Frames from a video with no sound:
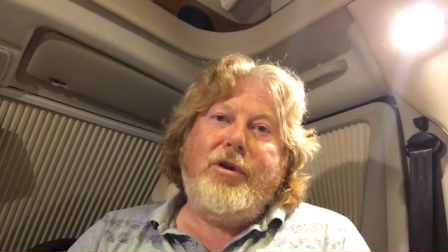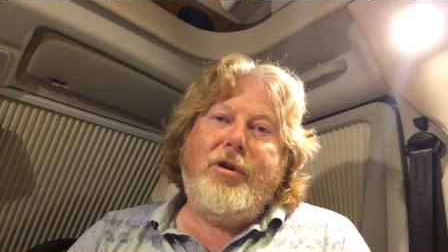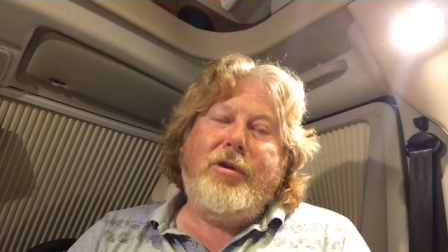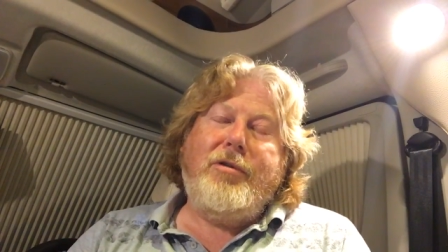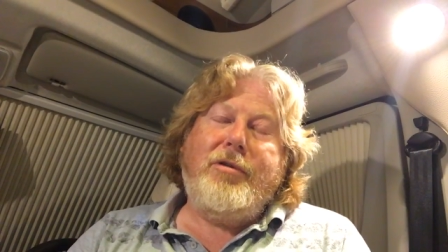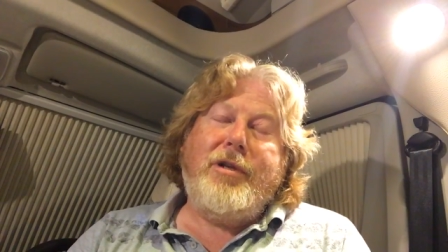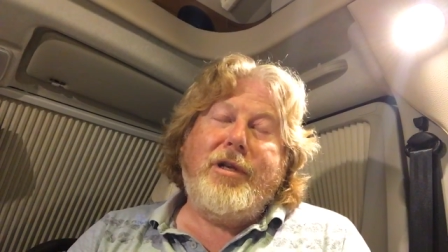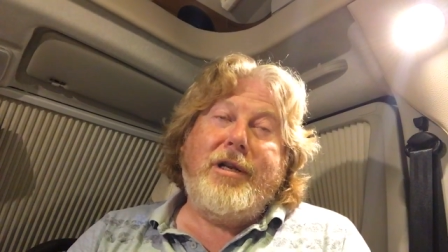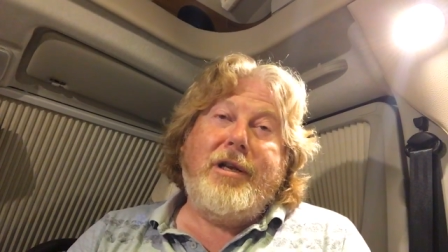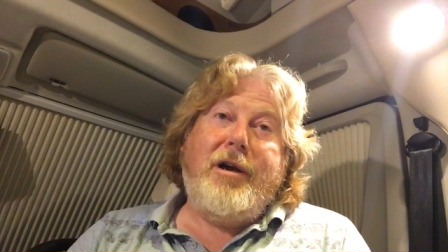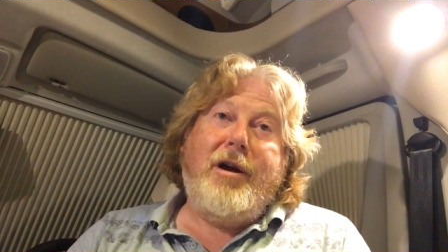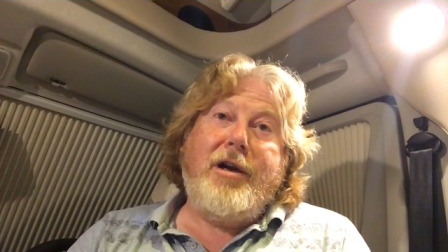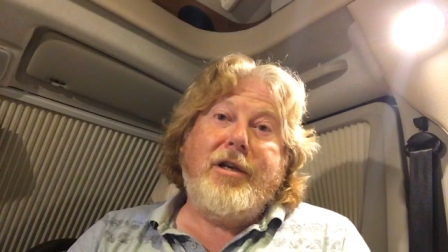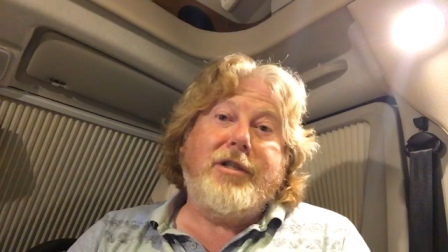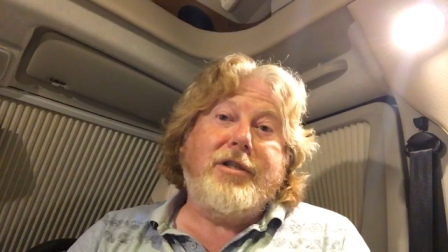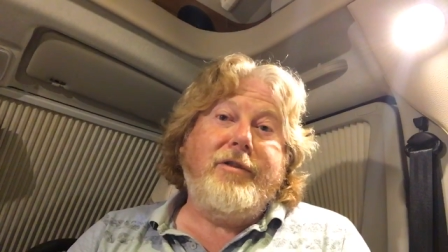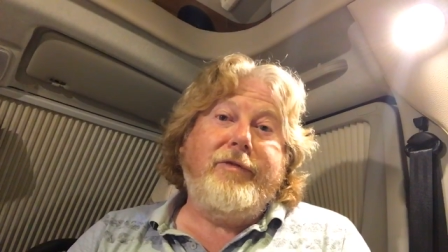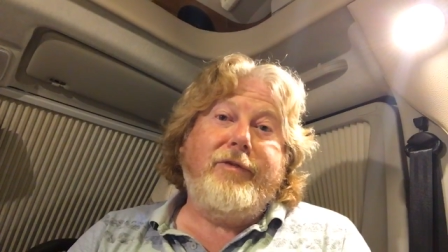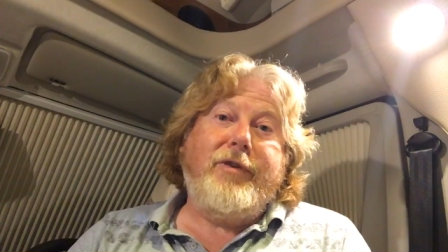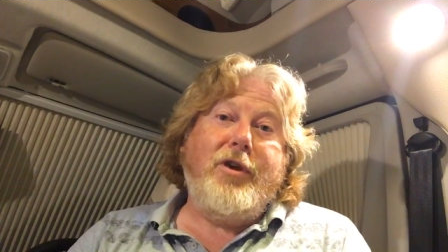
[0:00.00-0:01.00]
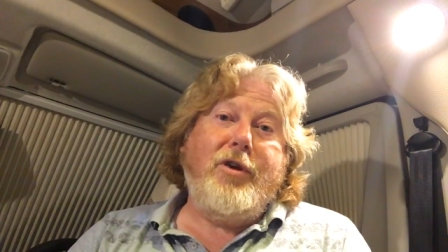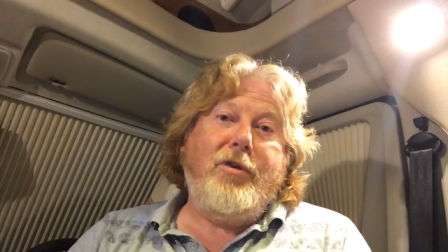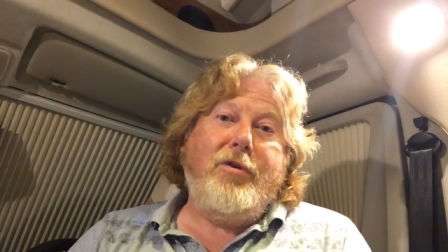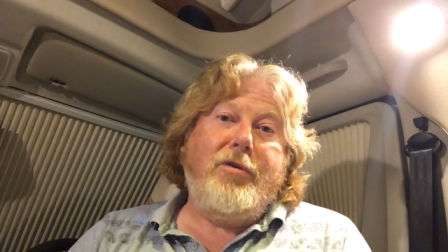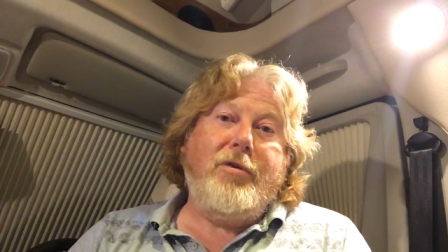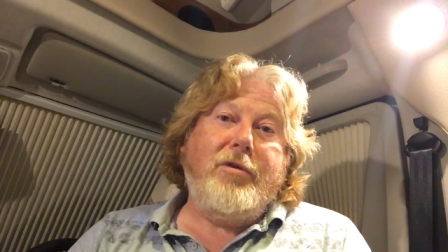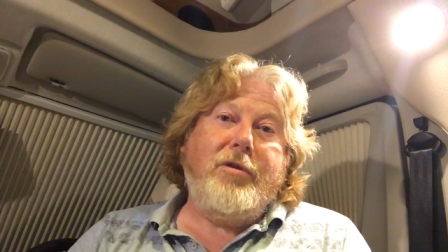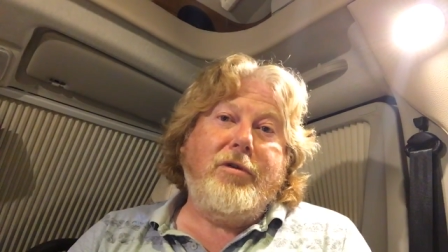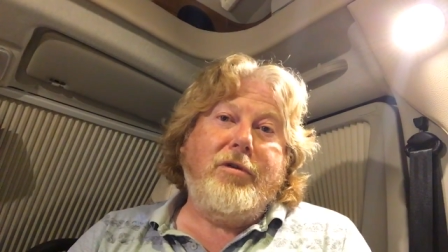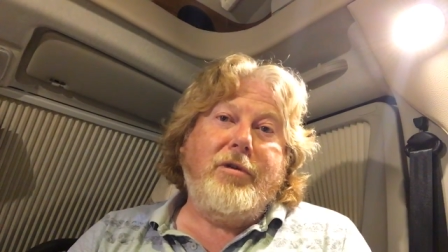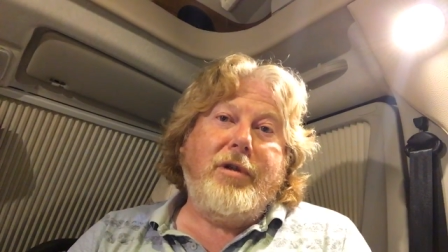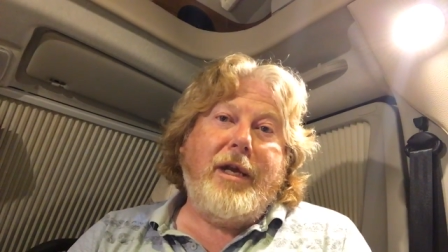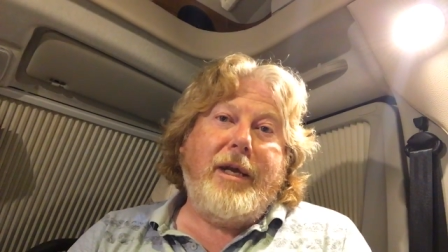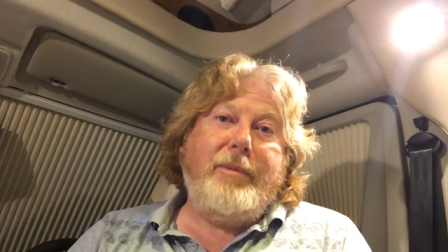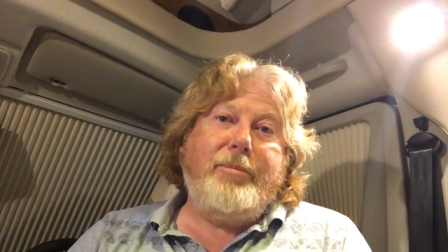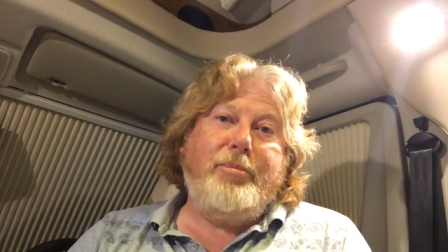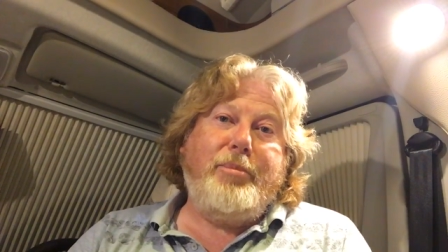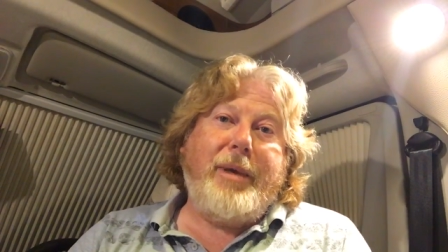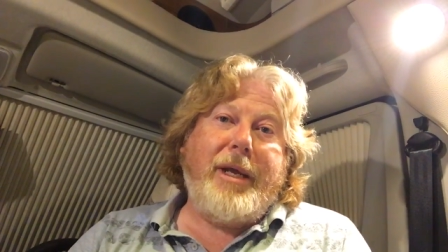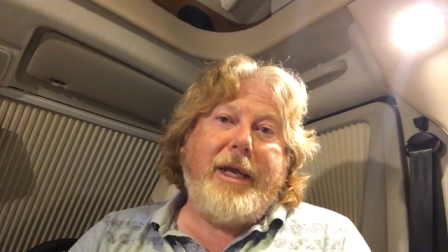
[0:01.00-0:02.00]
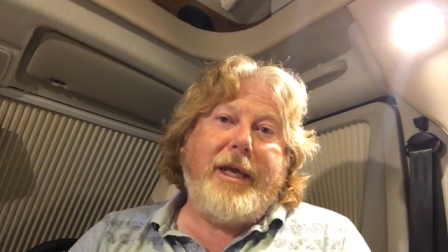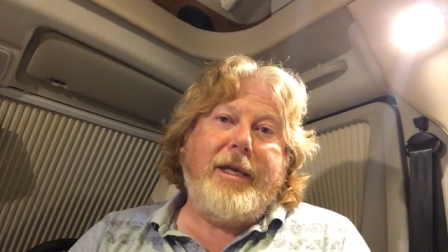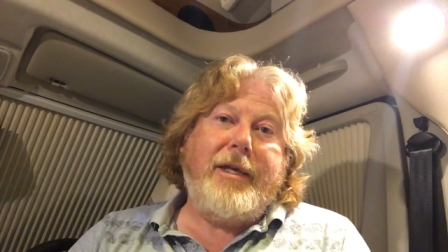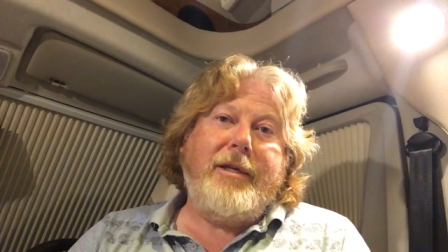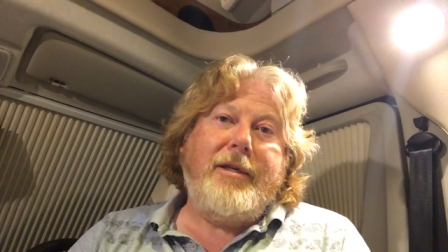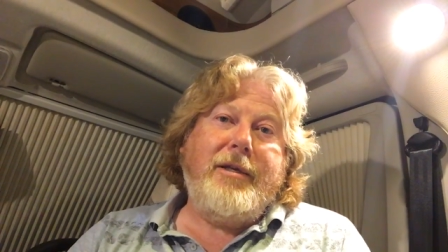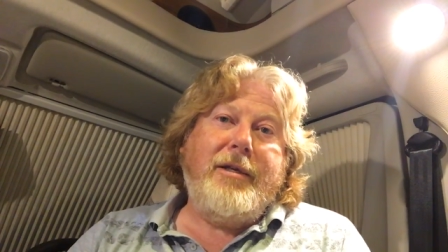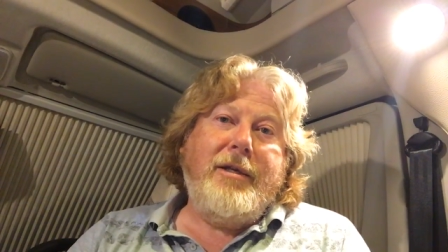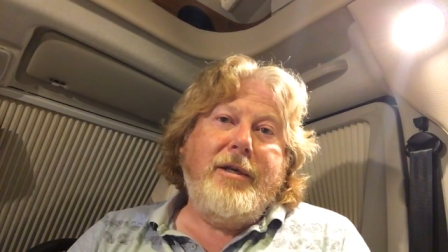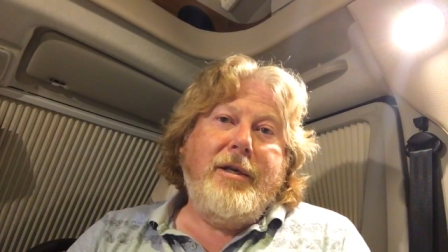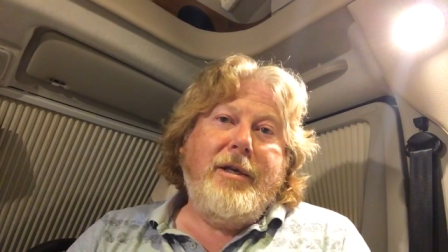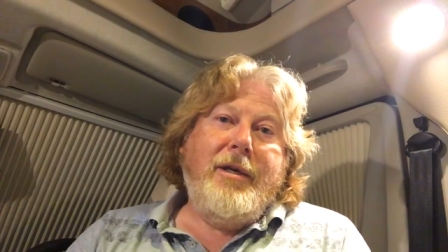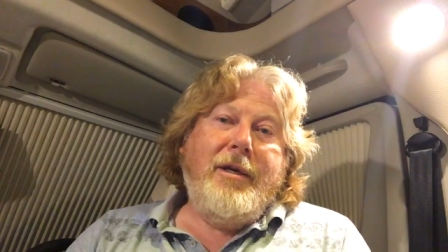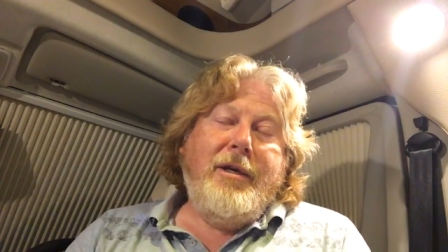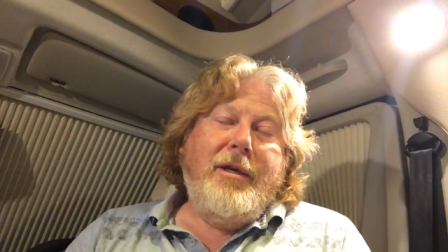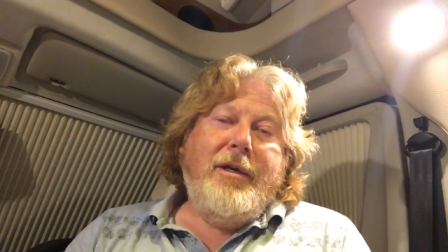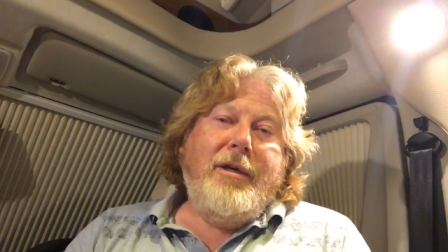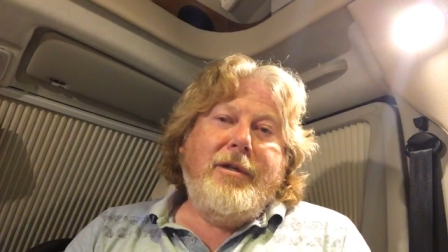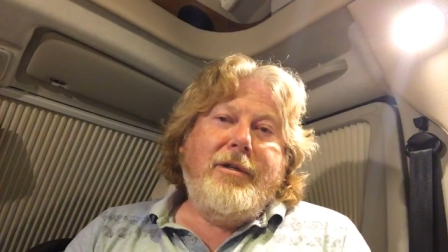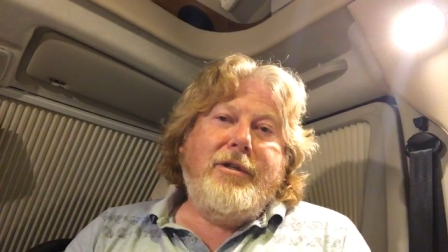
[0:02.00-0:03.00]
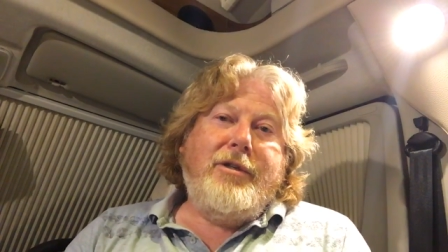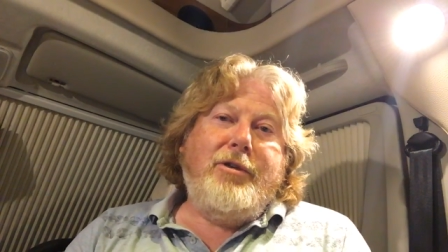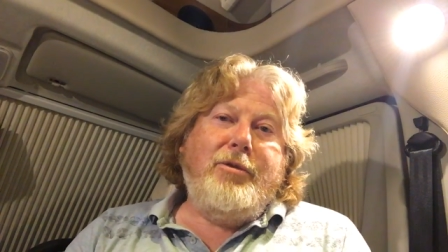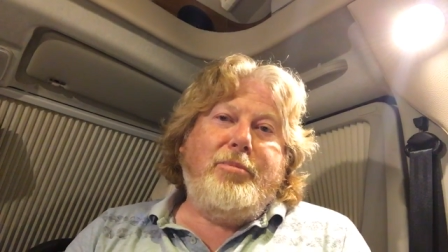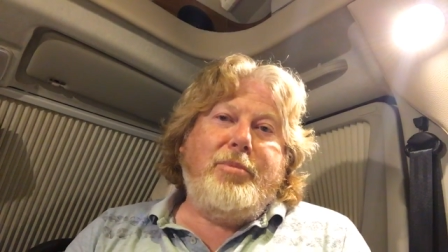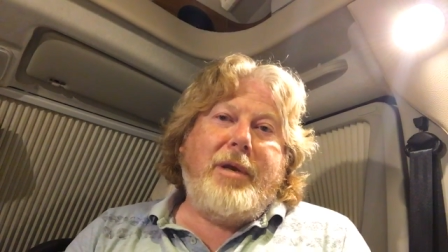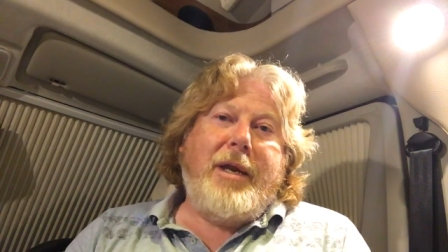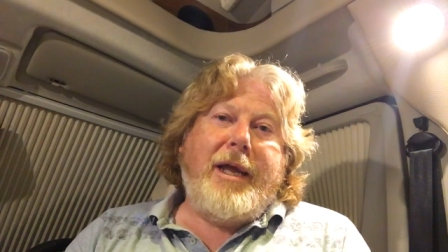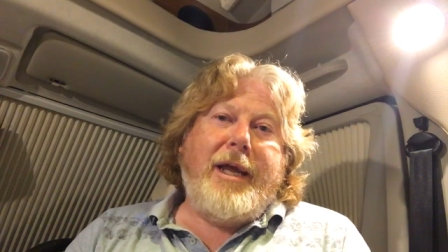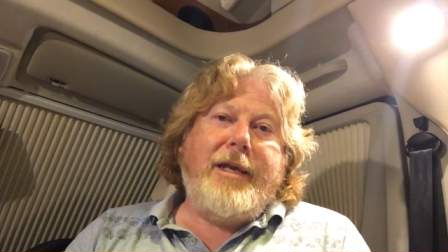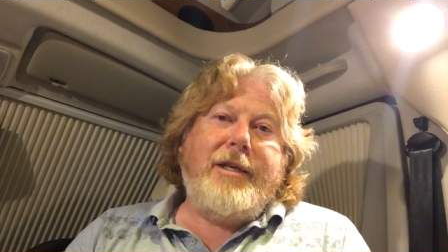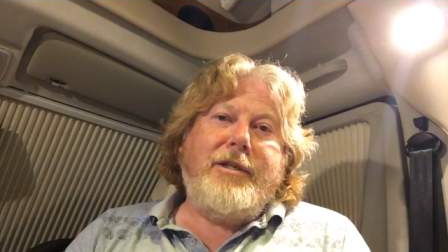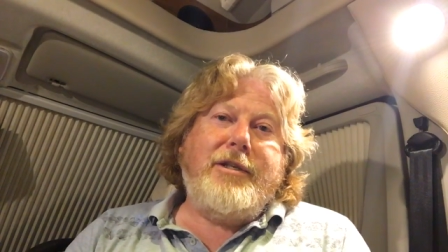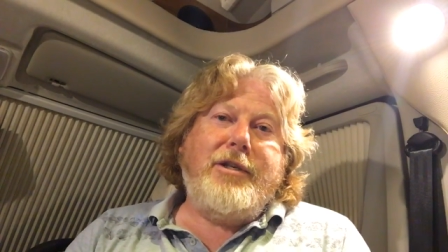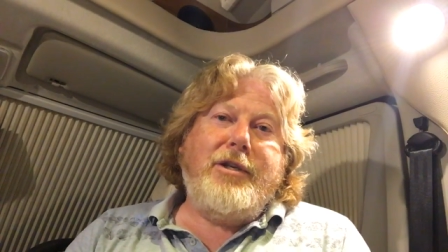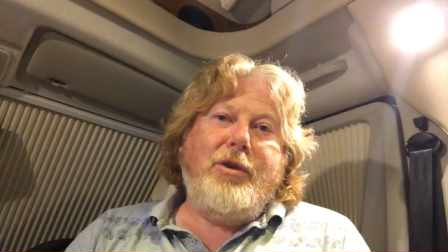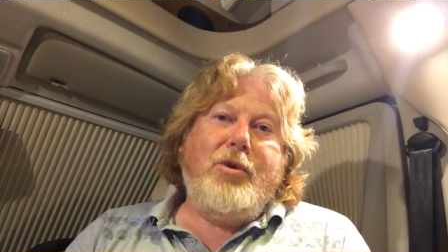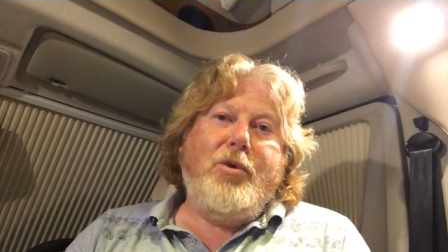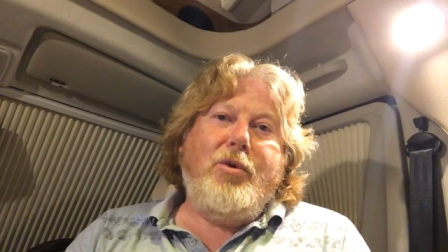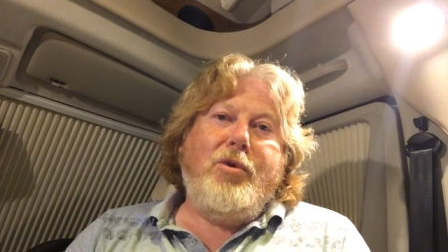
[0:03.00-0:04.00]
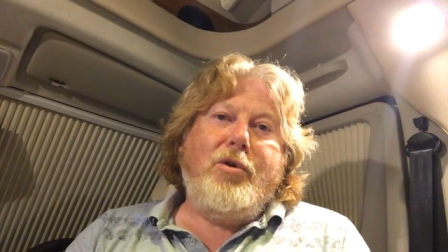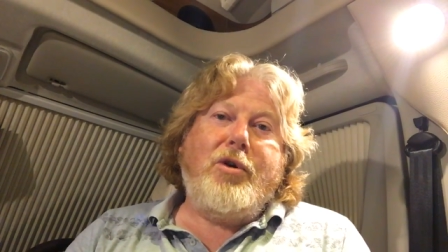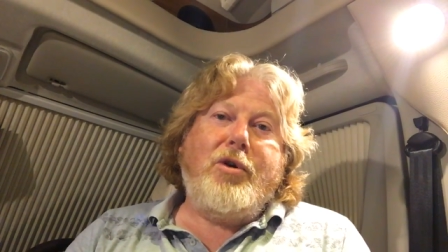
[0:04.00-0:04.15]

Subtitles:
the likes of Google and Bing to place your